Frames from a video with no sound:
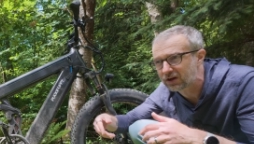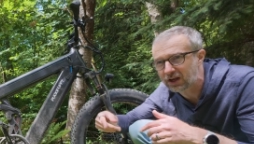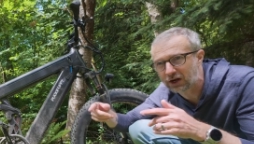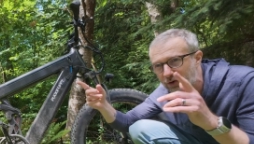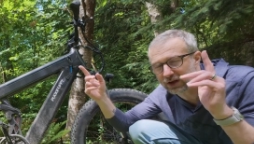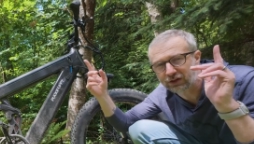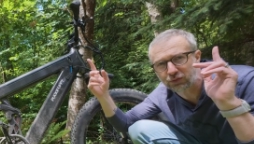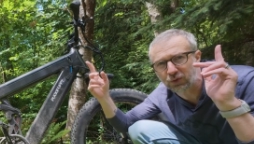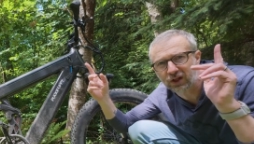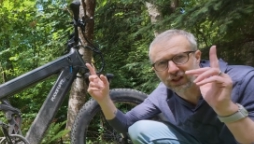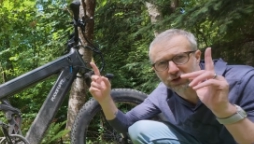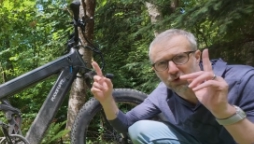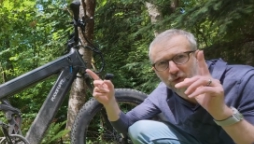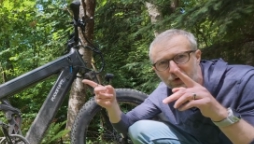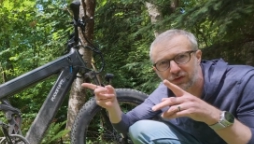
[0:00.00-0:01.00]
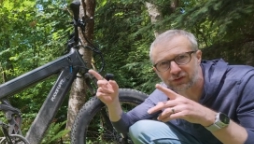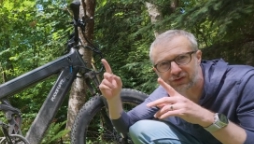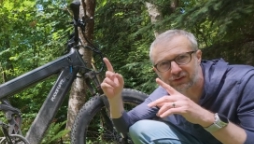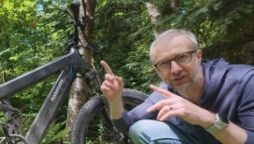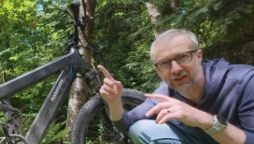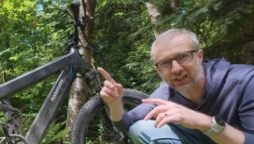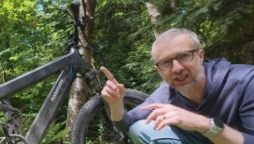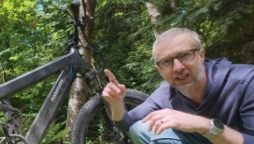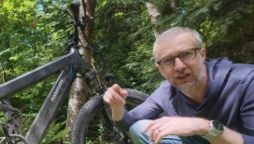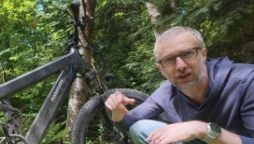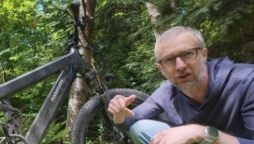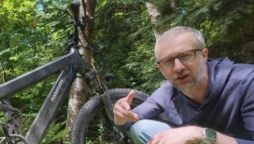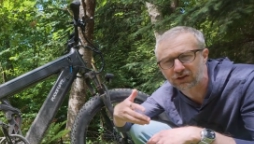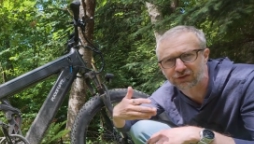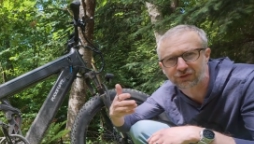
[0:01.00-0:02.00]
Anyway, it's one of the corners, there's a link.
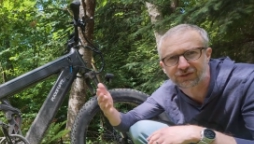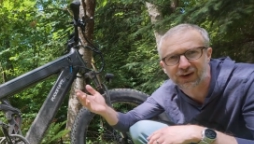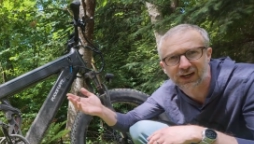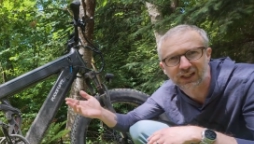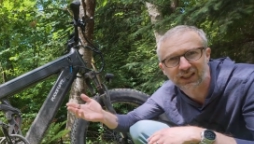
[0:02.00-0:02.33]
You'll also find